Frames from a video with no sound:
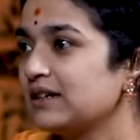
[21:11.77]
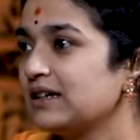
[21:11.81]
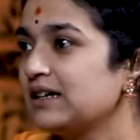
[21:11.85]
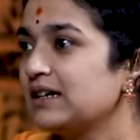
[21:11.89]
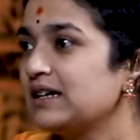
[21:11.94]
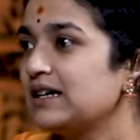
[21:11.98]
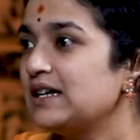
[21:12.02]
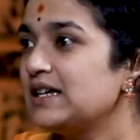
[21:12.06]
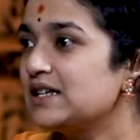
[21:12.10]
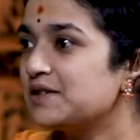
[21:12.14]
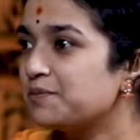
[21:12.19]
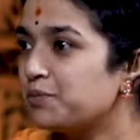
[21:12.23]

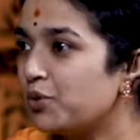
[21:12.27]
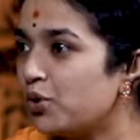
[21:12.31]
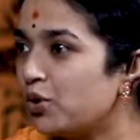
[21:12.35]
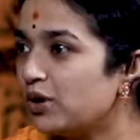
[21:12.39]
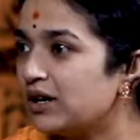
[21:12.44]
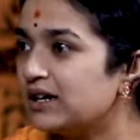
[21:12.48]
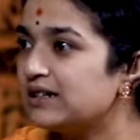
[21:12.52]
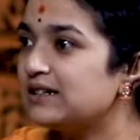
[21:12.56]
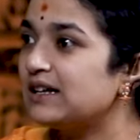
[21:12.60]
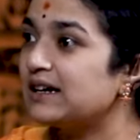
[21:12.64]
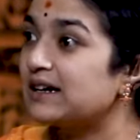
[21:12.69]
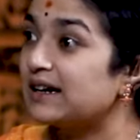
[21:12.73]
He spoke
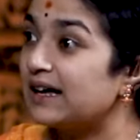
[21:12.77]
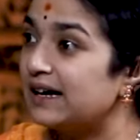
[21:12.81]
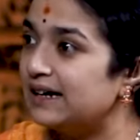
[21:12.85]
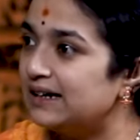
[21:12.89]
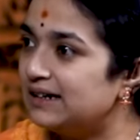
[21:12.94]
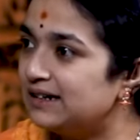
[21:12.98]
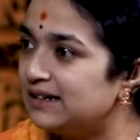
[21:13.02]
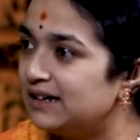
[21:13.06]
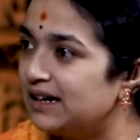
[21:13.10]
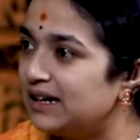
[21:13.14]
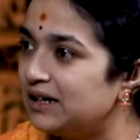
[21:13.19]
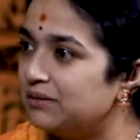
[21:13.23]
at the
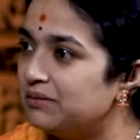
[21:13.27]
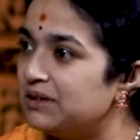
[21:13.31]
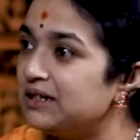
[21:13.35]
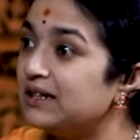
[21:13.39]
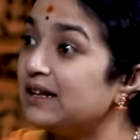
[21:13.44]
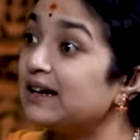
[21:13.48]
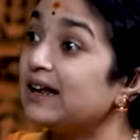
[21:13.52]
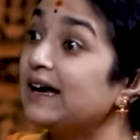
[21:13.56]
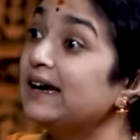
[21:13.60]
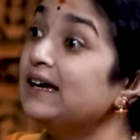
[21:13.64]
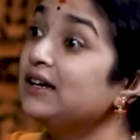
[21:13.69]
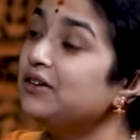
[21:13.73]
right time in the
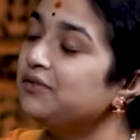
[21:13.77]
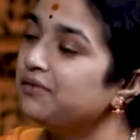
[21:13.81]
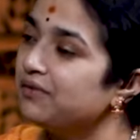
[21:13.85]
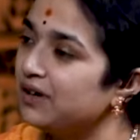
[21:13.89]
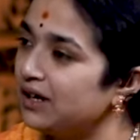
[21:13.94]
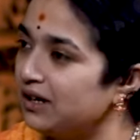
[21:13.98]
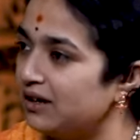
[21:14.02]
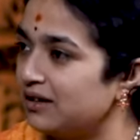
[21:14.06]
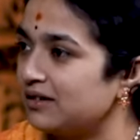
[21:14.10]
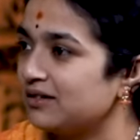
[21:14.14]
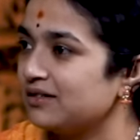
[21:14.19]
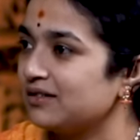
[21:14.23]
right
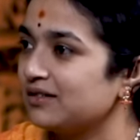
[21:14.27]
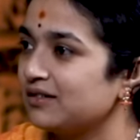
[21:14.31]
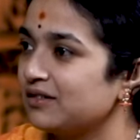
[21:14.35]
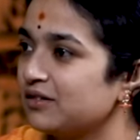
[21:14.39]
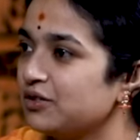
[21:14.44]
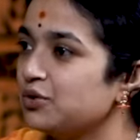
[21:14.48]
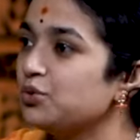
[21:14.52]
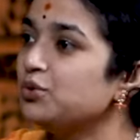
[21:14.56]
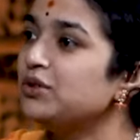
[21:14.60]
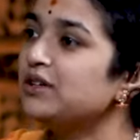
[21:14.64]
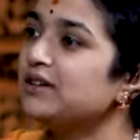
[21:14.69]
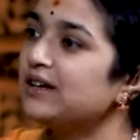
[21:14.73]
way
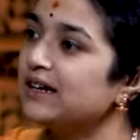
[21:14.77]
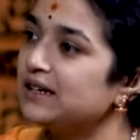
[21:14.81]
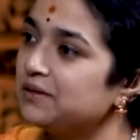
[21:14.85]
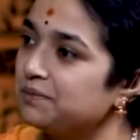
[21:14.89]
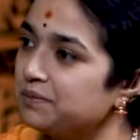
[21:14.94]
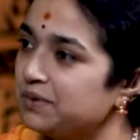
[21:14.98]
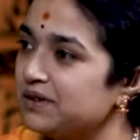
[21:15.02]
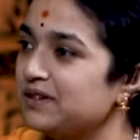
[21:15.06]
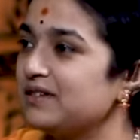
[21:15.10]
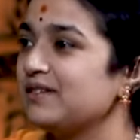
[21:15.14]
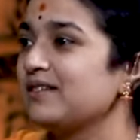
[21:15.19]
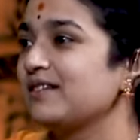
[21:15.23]
to the right
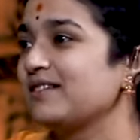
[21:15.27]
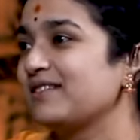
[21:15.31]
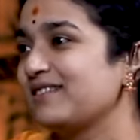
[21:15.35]
person.